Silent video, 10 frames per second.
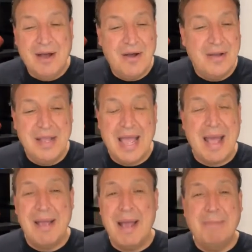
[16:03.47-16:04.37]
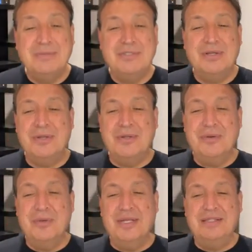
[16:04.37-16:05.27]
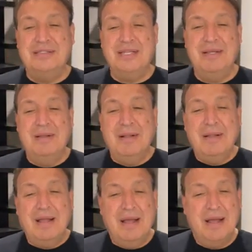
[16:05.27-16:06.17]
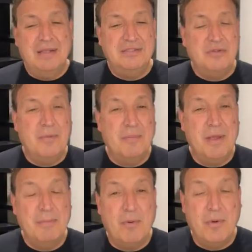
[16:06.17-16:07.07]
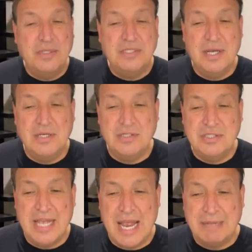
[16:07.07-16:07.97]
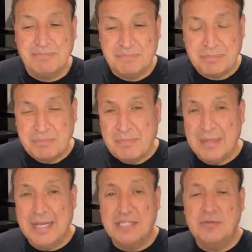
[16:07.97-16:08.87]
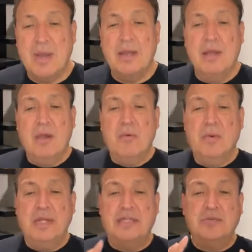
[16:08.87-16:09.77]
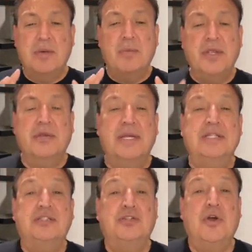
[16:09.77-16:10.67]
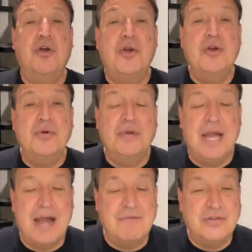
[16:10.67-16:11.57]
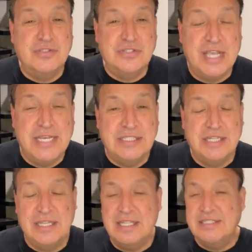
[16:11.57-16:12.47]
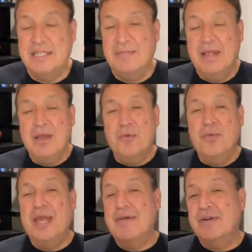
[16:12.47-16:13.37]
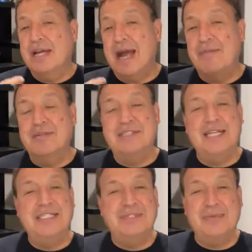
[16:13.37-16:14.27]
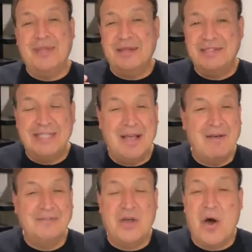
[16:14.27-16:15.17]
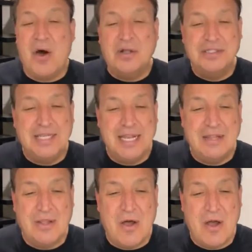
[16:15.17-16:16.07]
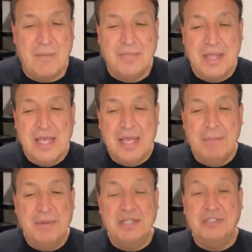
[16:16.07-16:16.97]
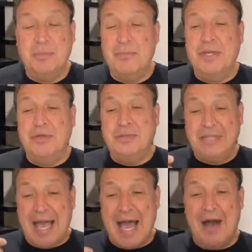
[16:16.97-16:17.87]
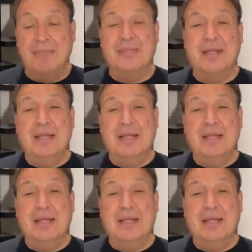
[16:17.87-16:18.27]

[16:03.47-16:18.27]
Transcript: Oh, absolutely. See, uh, it's so important to understand. That's why that's why when your internal conversation, listen, we have a conversation with ourselves all day long. It begins to bring you down.